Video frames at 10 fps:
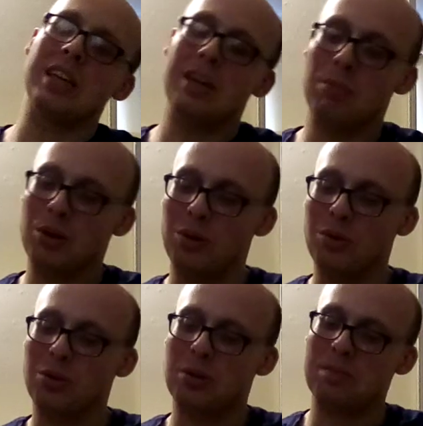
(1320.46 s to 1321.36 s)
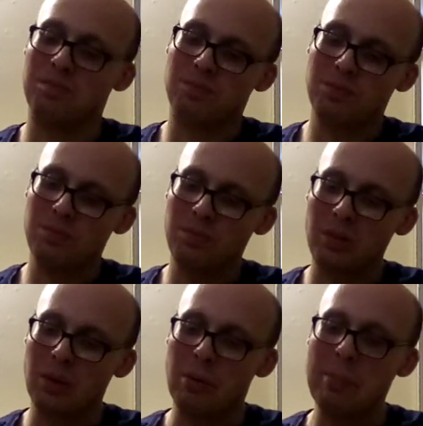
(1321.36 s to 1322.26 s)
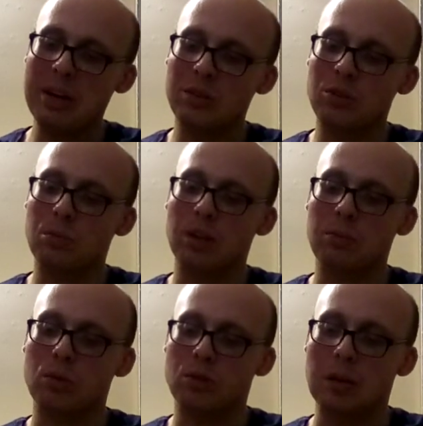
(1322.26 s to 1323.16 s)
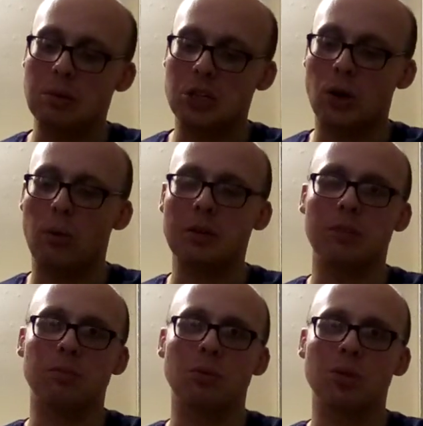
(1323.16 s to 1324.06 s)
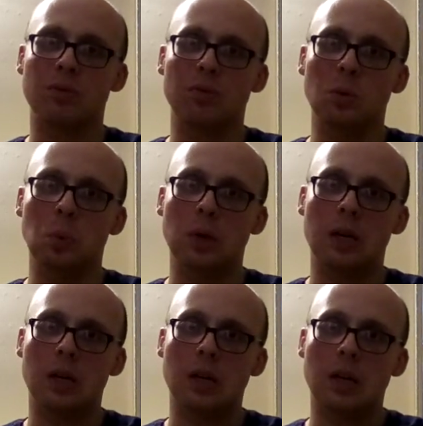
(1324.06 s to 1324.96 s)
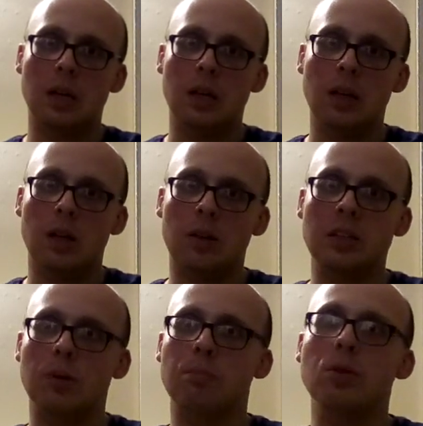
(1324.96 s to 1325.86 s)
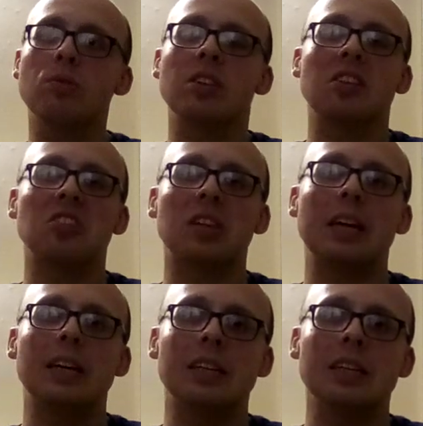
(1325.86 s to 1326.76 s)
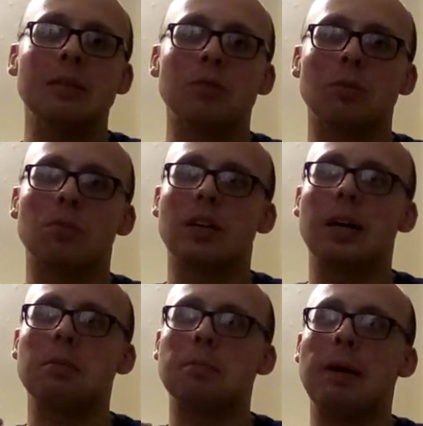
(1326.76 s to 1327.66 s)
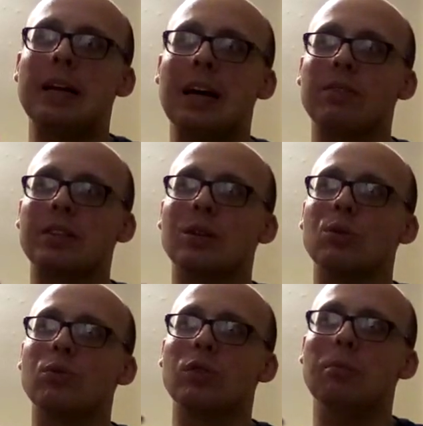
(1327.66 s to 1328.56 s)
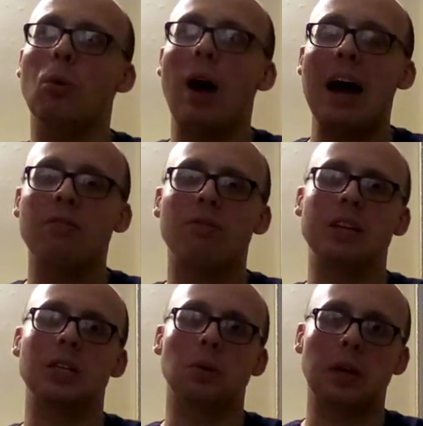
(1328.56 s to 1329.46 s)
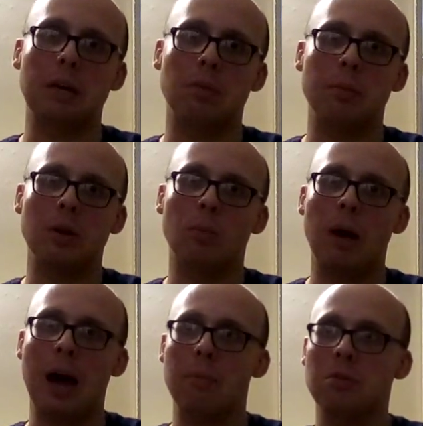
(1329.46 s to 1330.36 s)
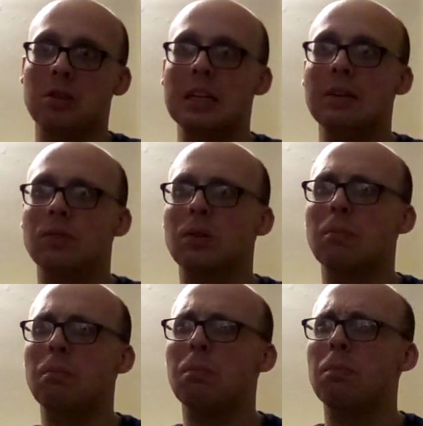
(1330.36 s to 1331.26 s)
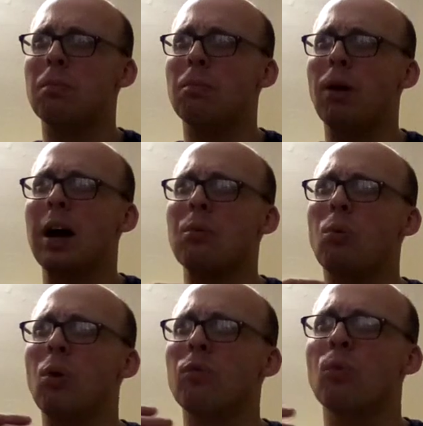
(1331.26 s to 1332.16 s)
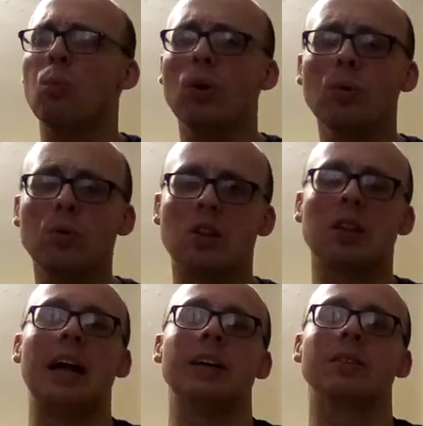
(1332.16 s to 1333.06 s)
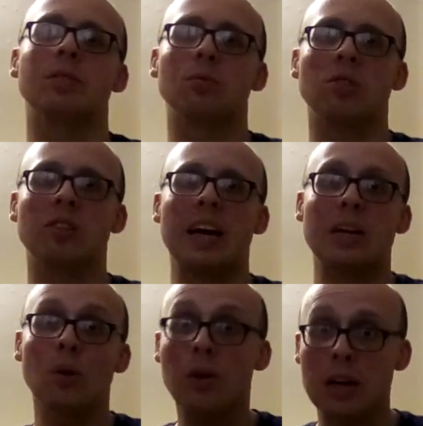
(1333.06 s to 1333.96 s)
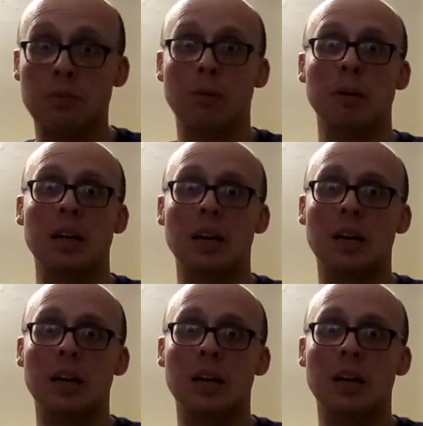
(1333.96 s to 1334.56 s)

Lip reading: here, because women who seem charming and beautiful, beauty is skin deep. Sometimes men have to go for the more average looking women, or perhaps even by what the world's standards would say, ugly women.